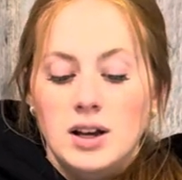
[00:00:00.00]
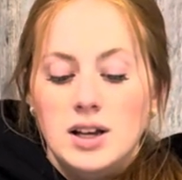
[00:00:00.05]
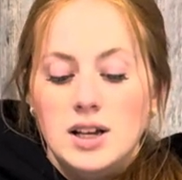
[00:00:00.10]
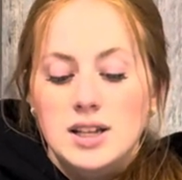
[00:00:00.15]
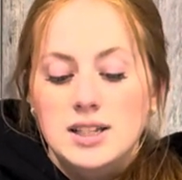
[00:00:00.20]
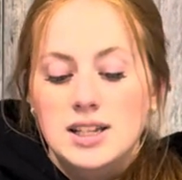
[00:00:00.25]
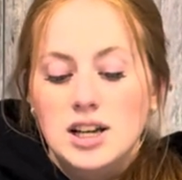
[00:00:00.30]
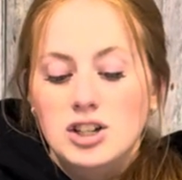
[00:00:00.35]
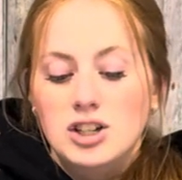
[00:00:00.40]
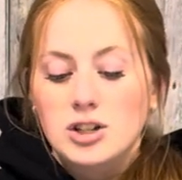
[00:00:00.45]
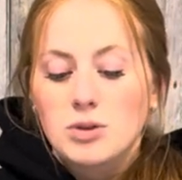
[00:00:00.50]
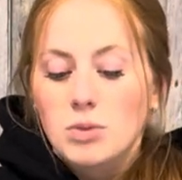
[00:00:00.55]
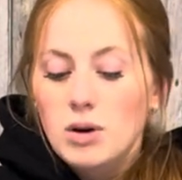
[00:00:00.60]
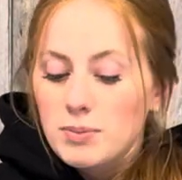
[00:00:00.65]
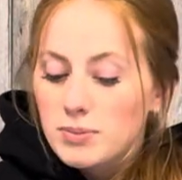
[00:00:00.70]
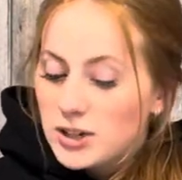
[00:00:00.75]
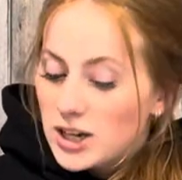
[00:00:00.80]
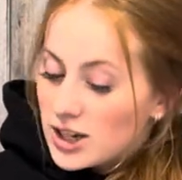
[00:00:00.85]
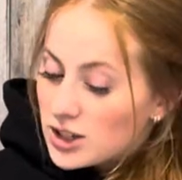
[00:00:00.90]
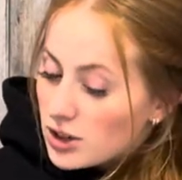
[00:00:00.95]
Section 1
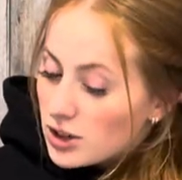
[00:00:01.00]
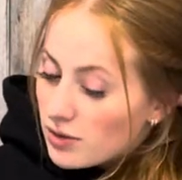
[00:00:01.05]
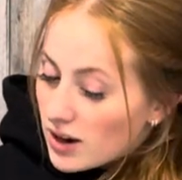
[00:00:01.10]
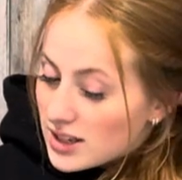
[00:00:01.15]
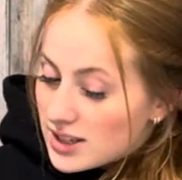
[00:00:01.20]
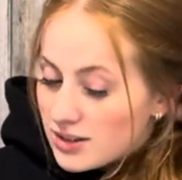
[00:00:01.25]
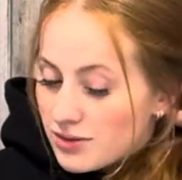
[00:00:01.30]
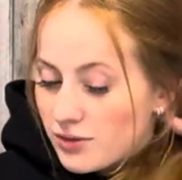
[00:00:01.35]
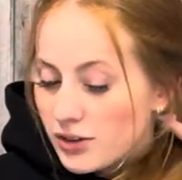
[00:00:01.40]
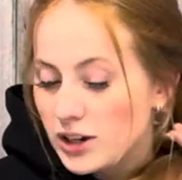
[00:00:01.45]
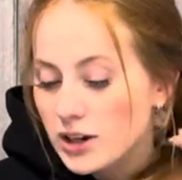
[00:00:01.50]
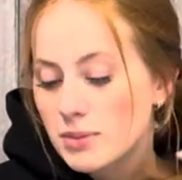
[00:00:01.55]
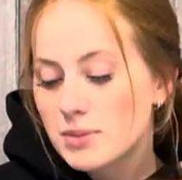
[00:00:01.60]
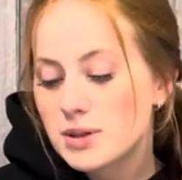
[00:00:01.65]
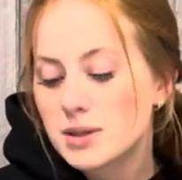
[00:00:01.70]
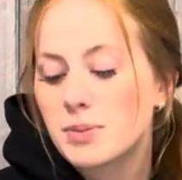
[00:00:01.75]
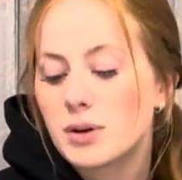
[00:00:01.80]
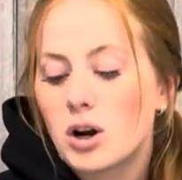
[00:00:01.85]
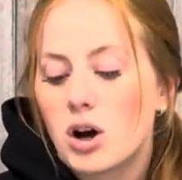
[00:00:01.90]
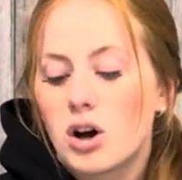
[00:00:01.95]
protects our rights and freedoms,
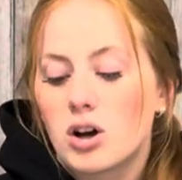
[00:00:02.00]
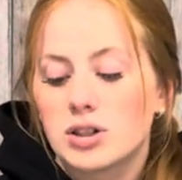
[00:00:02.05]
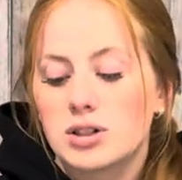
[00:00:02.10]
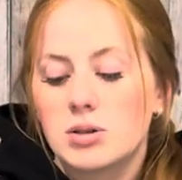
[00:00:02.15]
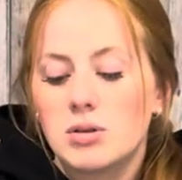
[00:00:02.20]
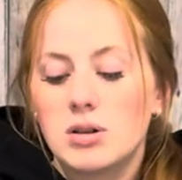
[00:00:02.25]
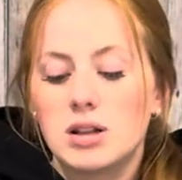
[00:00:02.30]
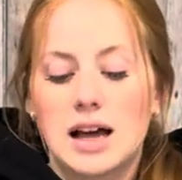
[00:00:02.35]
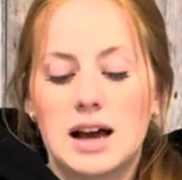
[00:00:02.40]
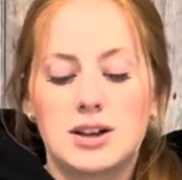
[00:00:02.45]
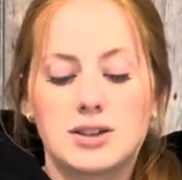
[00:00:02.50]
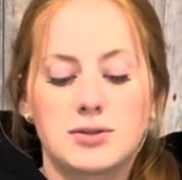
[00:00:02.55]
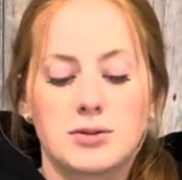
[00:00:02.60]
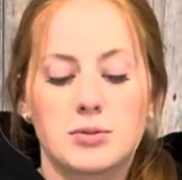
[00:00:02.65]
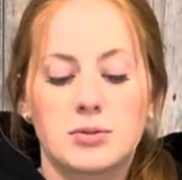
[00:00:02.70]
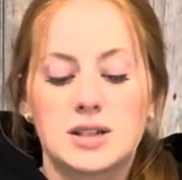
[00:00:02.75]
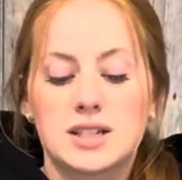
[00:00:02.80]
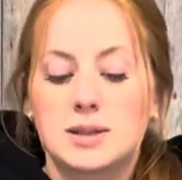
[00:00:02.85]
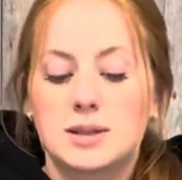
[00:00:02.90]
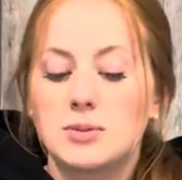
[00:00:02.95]
but also allows for
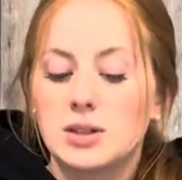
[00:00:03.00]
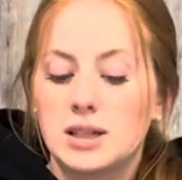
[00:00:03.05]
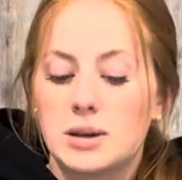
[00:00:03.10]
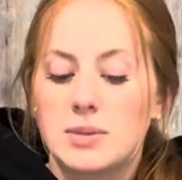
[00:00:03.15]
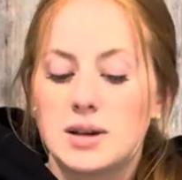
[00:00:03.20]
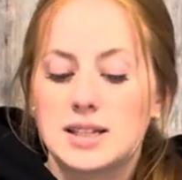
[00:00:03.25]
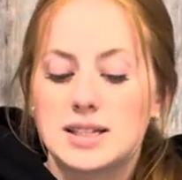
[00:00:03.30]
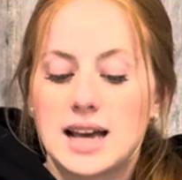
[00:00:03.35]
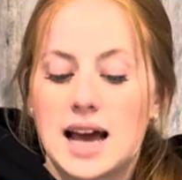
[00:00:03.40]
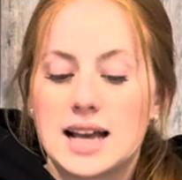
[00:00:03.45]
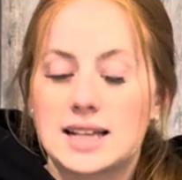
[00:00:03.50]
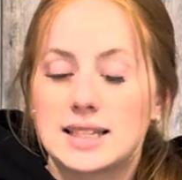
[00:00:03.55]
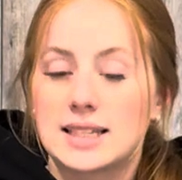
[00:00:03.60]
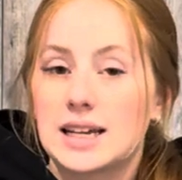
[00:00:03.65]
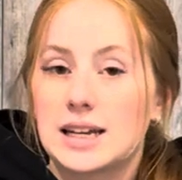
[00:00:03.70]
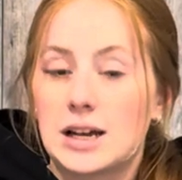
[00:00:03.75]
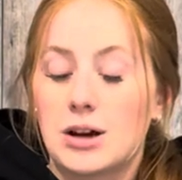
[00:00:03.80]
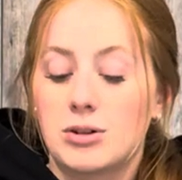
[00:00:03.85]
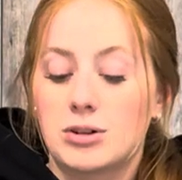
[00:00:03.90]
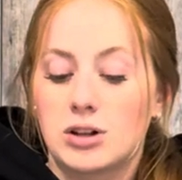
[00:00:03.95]
reasonable limits as laid
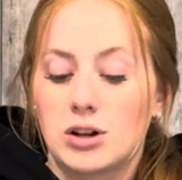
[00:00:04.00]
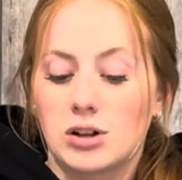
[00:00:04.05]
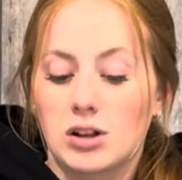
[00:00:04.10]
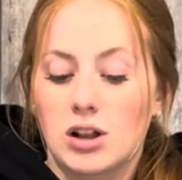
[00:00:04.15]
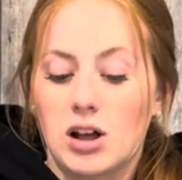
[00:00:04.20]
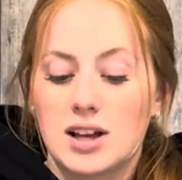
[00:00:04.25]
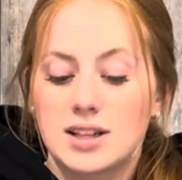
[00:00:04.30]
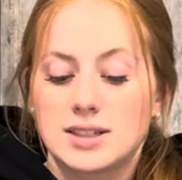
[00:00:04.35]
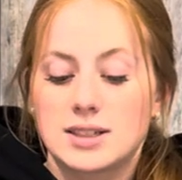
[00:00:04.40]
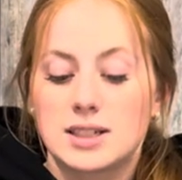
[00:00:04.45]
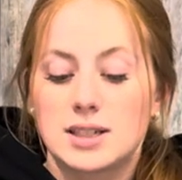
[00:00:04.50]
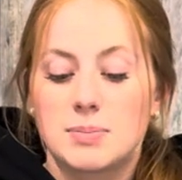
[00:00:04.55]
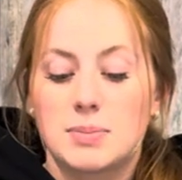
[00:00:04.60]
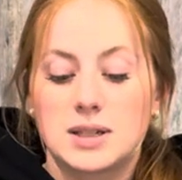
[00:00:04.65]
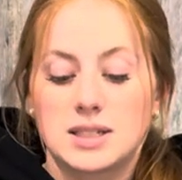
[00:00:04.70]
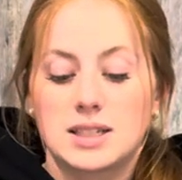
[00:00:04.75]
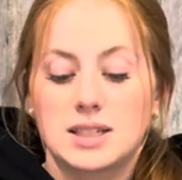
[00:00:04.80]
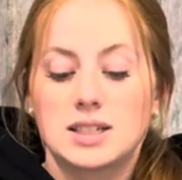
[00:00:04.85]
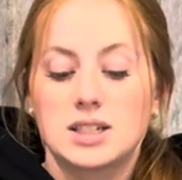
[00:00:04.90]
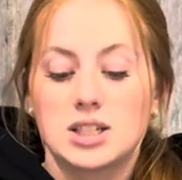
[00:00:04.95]
out in our laws
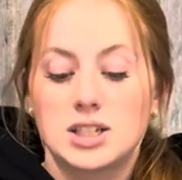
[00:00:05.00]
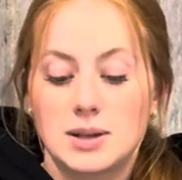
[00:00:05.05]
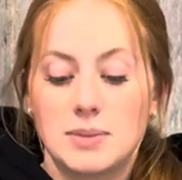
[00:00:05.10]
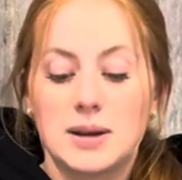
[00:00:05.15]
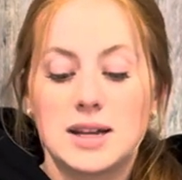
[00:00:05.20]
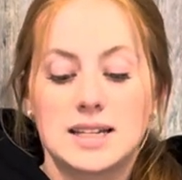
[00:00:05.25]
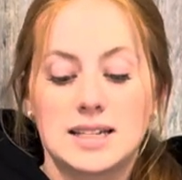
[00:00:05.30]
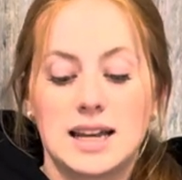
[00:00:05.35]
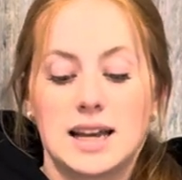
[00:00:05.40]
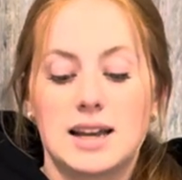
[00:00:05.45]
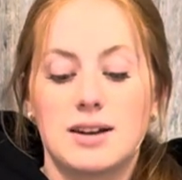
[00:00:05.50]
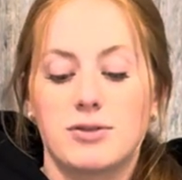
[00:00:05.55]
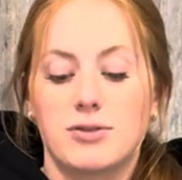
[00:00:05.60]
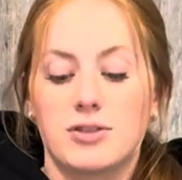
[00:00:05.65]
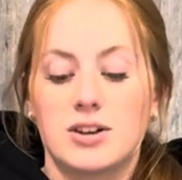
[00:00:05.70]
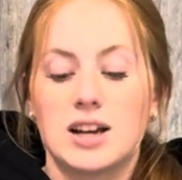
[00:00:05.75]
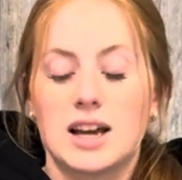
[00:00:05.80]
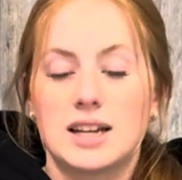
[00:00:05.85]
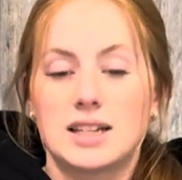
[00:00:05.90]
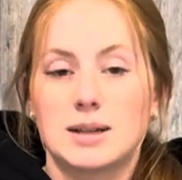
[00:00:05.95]
to maintain
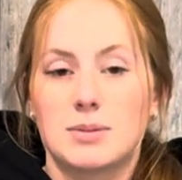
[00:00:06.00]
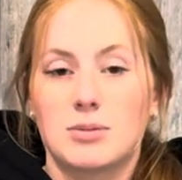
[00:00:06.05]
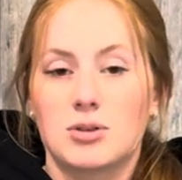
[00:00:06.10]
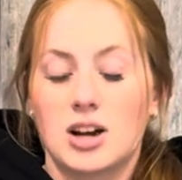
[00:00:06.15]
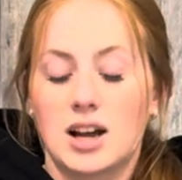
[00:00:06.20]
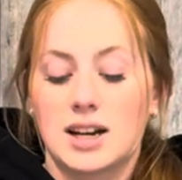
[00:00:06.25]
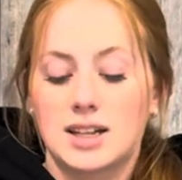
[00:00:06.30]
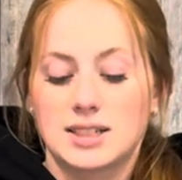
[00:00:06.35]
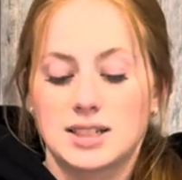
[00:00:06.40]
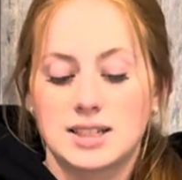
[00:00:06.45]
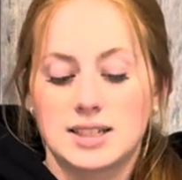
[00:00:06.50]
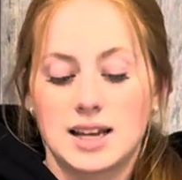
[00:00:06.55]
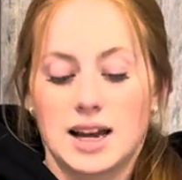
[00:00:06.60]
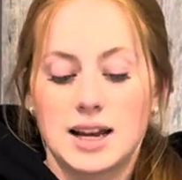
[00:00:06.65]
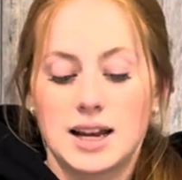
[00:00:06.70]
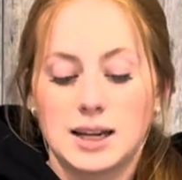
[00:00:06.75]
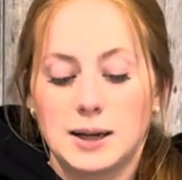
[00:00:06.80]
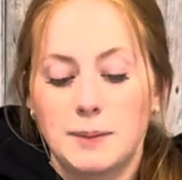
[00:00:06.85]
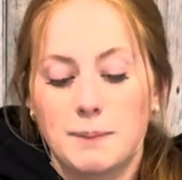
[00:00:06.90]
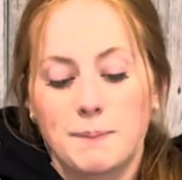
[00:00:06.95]
free and democratic
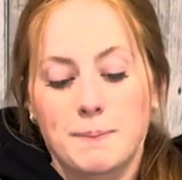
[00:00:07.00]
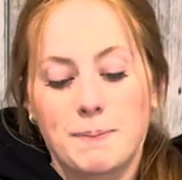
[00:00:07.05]
society.